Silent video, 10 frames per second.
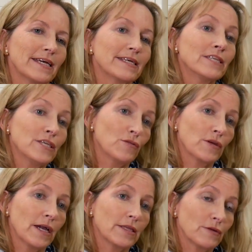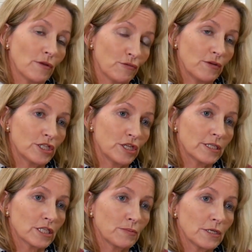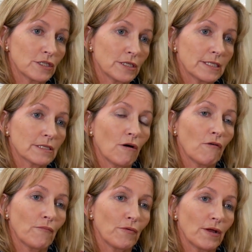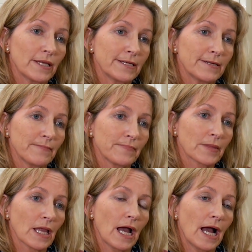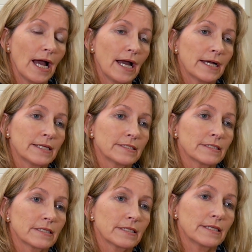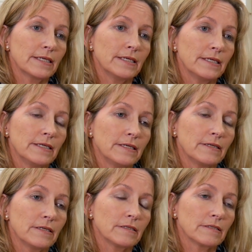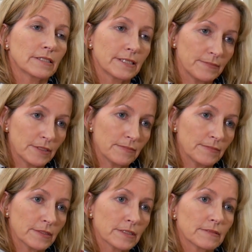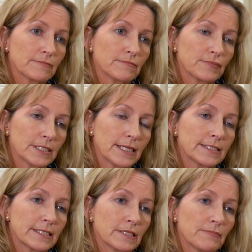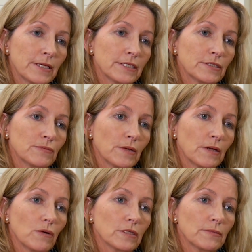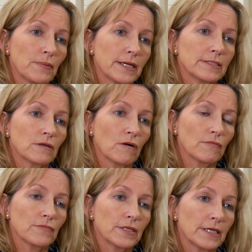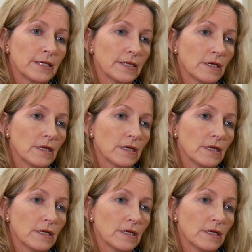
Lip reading: In the UK, there are 3 genus species of Borrelia, and the symptoms presenting in the patient may well depend on the